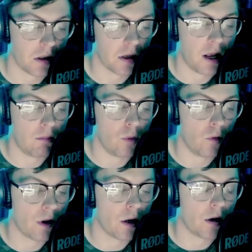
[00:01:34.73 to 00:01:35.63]
and move
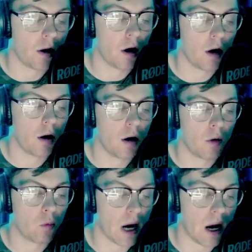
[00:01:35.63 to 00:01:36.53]
it
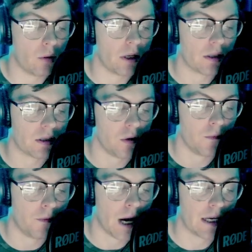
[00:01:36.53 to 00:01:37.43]
around until you
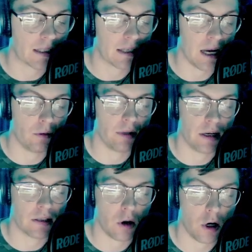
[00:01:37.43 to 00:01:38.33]
find a sound that
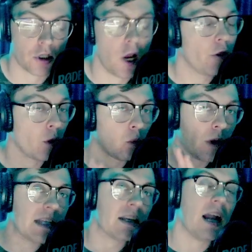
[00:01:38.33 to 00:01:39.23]
is harsh. The
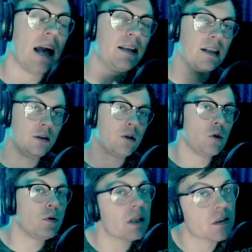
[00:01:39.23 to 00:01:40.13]
reason I didn't do
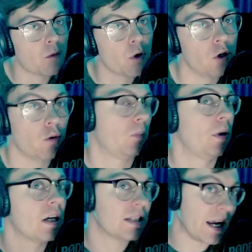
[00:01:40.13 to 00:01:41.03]
this for you is
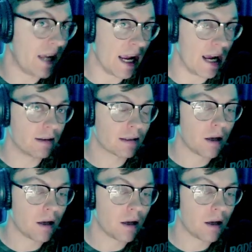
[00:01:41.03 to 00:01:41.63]
because I can't.